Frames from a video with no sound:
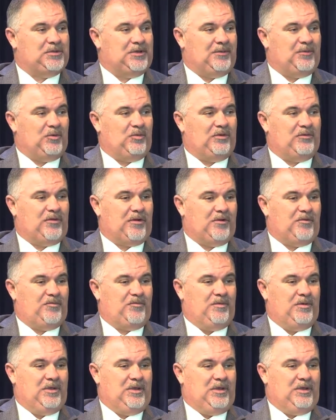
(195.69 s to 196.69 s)
I mean, we've heard
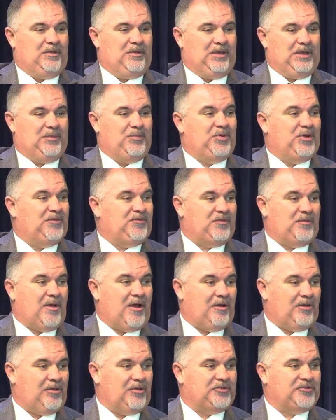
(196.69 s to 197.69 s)
input from
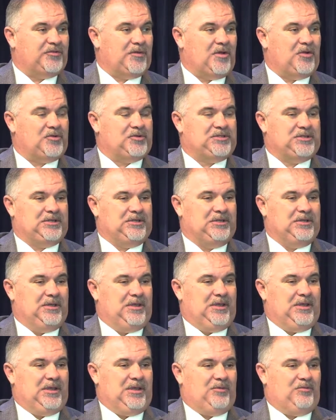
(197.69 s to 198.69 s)
all of those folks, and
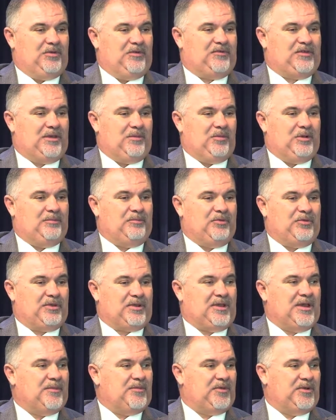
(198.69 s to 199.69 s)
we've come up with a
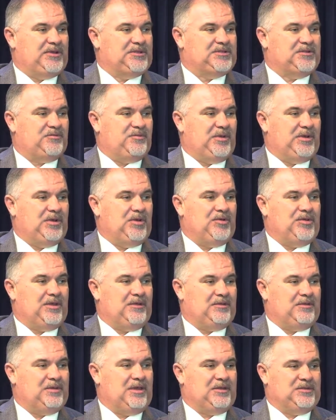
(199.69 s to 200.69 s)
comprehensive bill
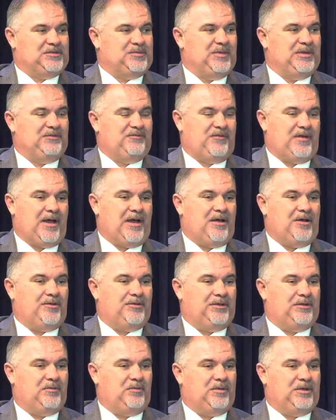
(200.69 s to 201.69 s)
that has been
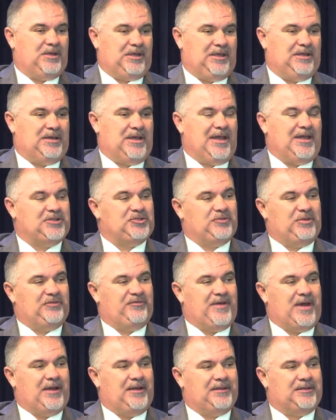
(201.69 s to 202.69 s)
filed, and again, the House will be
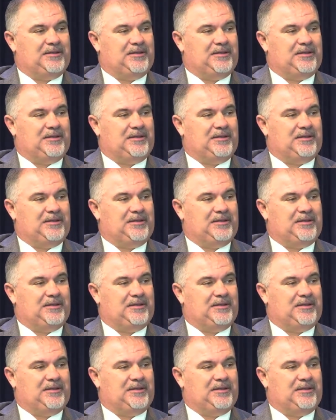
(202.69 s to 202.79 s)
filing it